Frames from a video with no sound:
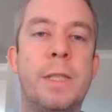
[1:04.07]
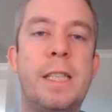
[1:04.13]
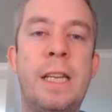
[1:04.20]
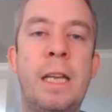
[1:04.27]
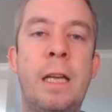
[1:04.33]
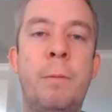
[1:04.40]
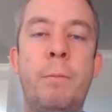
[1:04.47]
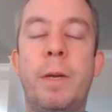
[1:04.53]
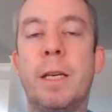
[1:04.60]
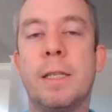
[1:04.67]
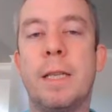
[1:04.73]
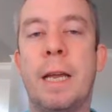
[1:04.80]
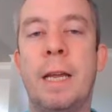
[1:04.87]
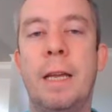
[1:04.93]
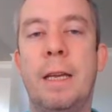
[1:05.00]
Steam,
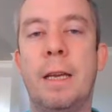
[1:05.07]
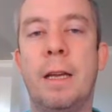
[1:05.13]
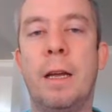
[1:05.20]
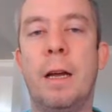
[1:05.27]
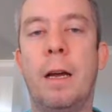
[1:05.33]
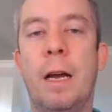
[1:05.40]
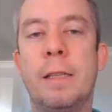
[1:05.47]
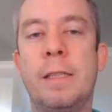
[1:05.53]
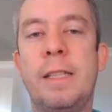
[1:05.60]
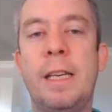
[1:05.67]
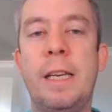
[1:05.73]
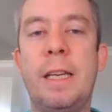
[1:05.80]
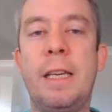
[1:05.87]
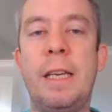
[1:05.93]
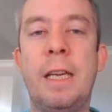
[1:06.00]
because I can get a
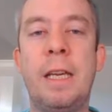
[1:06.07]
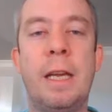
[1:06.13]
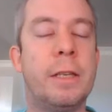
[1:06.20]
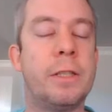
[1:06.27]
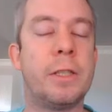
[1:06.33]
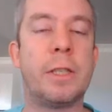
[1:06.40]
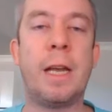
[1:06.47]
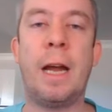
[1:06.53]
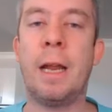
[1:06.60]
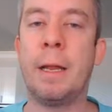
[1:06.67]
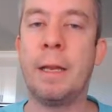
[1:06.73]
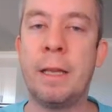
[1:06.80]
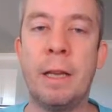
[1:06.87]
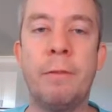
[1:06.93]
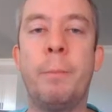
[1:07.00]
CD key and just kind
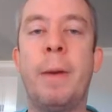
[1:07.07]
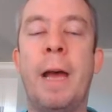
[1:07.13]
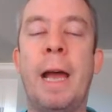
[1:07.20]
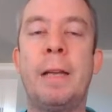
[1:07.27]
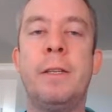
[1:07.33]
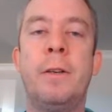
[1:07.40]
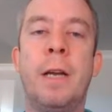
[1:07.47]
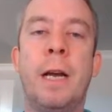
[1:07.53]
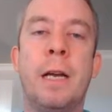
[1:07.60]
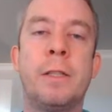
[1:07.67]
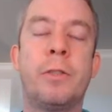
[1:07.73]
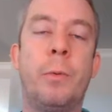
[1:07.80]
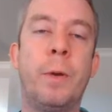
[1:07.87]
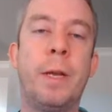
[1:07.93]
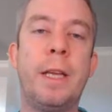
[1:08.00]
of give it back to you guys.
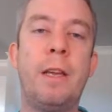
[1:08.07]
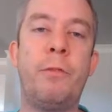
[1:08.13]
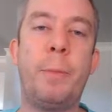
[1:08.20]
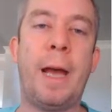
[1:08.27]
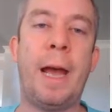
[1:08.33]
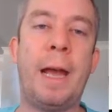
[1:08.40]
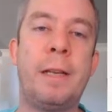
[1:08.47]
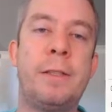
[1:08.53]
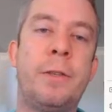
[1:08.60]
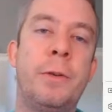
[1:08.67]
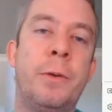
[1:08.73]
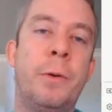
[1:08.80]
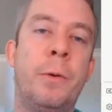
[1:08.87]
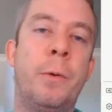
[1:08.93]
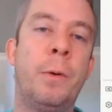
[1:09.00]
So I want to give back
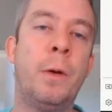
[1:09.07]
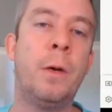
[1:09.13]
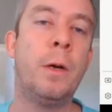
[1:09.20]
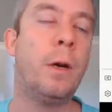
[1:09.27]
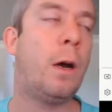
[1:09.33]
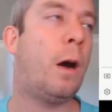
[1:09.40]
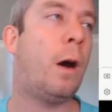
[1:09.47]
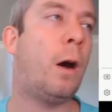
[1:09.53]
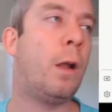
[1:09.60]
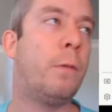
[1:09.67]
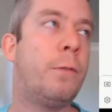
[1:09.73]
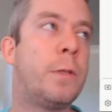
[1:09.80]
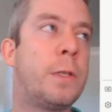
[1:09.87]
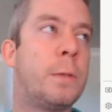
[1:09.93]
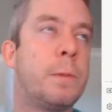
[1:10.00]
to all of
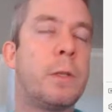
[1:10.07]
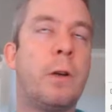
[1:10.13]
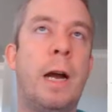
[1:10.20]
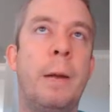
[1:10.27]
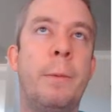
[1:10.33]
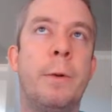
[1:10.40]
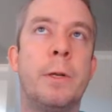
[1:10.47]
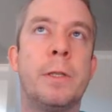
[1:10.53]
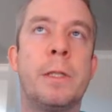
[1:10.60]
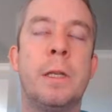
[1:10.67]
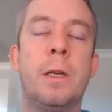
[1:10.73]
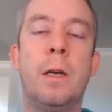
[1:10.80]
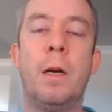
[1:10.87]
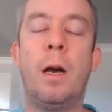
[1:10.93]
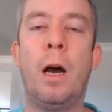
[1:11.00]
you subscribers.
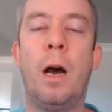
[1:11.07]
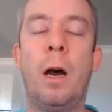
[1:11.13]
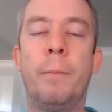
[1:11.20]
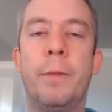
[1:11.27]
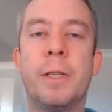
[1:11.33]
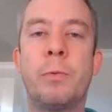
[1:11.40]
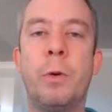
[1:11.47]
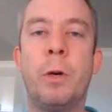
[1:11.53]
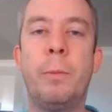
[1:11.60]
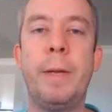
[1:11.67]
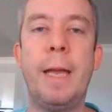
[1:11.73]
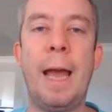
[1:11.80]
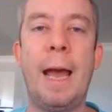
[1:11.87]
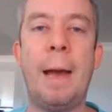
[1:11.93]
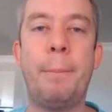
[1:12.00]
This will
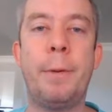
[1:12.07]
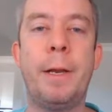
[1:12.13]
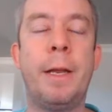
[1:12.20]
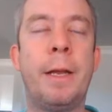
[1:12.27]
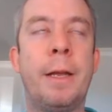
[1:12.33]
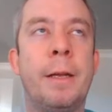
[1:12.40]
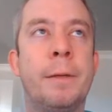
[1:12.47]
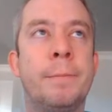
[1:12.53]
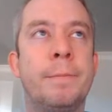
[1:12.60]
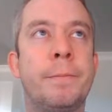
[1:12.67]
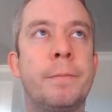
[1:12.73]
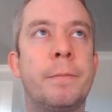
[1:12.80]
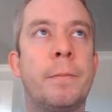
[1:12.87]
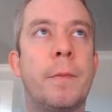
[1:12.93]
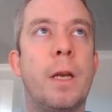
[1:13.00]
be happening
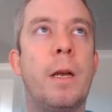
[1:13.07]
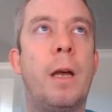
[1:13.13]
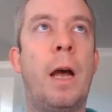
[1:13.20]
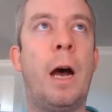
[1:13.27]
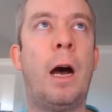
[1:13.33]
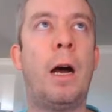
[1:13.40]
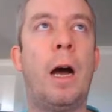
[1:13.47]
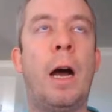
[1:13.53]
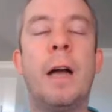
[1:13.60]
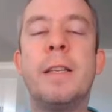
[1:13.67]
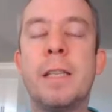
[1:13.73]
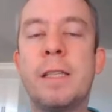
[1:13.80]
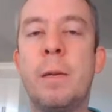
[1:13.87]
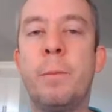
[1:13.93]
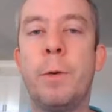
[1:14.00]

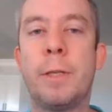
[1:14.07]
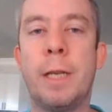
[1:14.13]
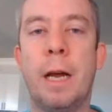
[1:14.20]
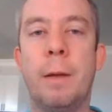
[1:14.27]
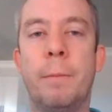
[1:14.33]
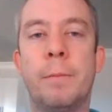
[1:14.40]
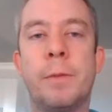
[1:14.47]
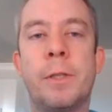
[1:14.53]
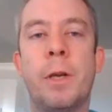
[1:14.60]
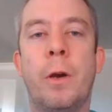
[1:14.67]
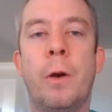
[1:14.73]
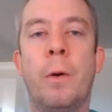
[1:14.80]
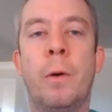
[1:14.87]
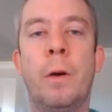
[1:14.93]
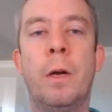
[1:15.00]
December time.
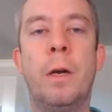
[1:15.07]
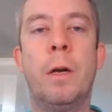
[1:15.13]
So